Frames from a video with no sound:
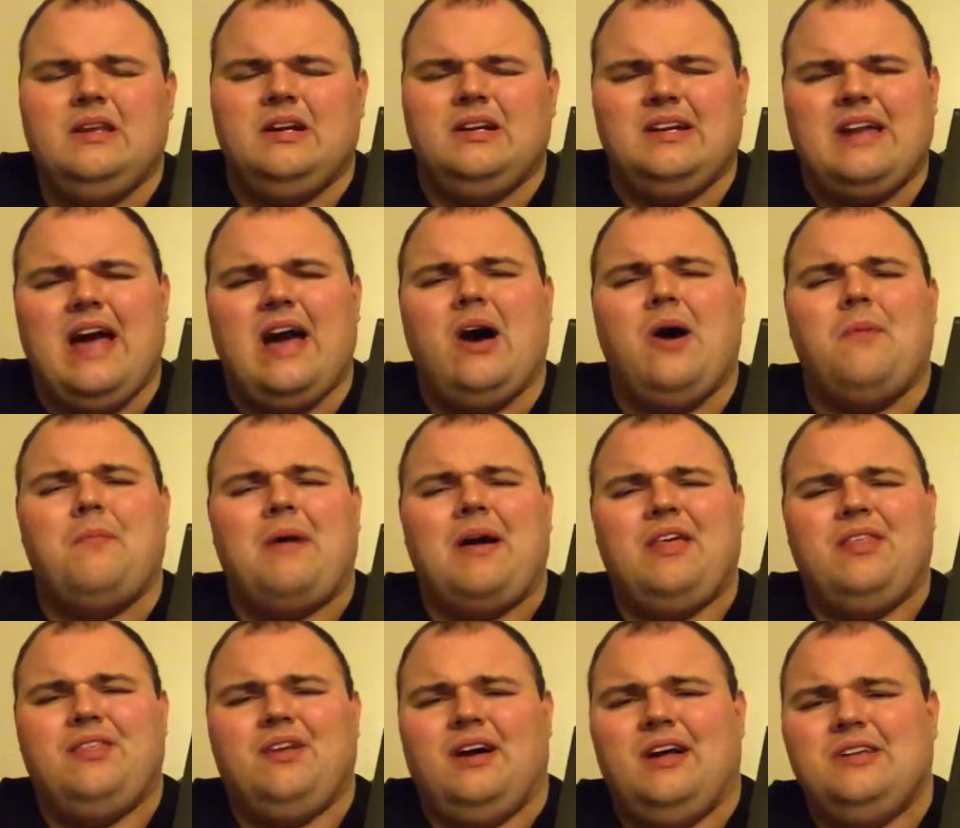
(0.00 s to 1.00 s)
Now, my
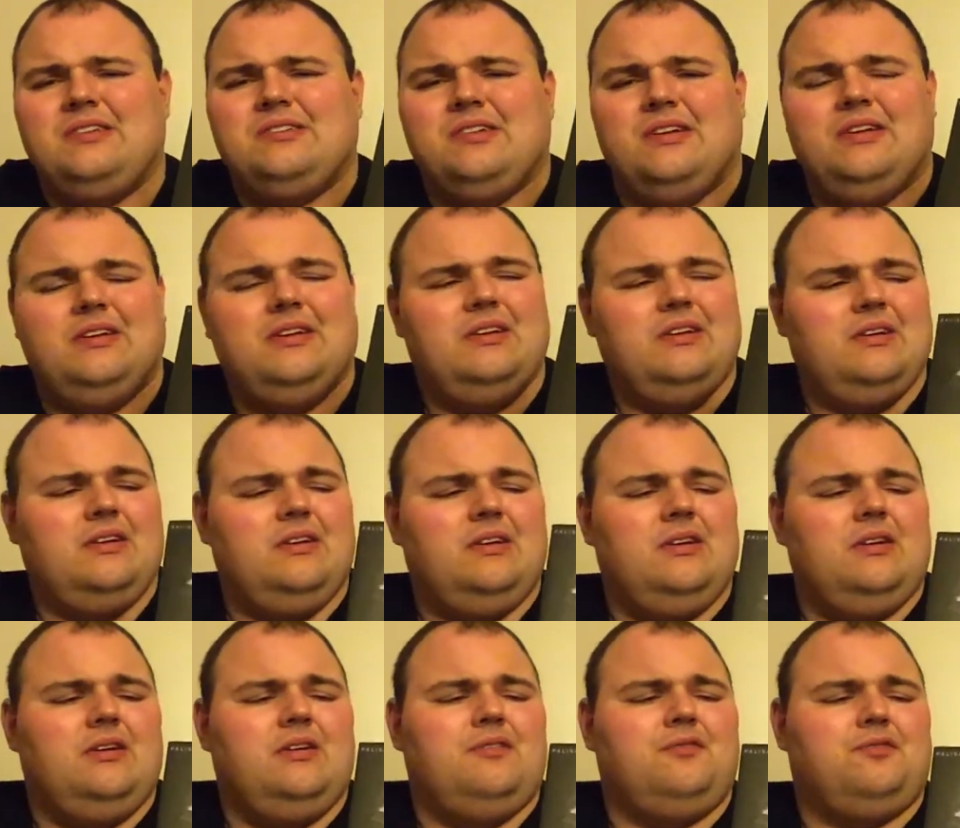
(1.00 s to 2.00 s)
thoughts on it.
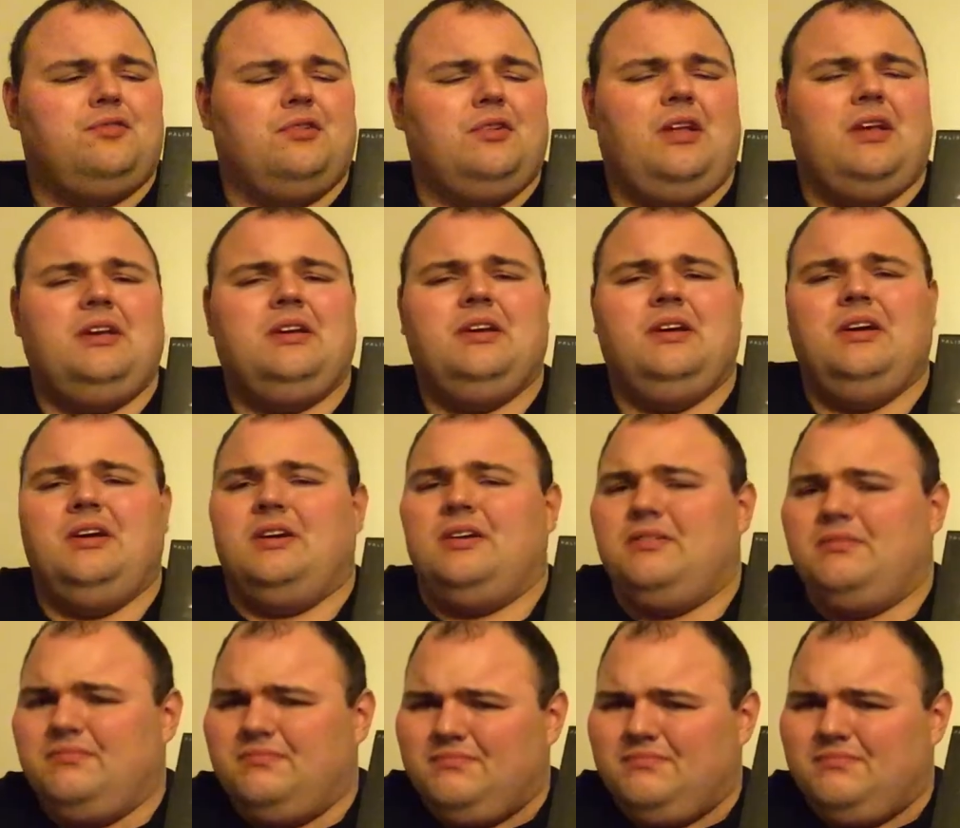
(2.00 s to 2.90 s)
For like a...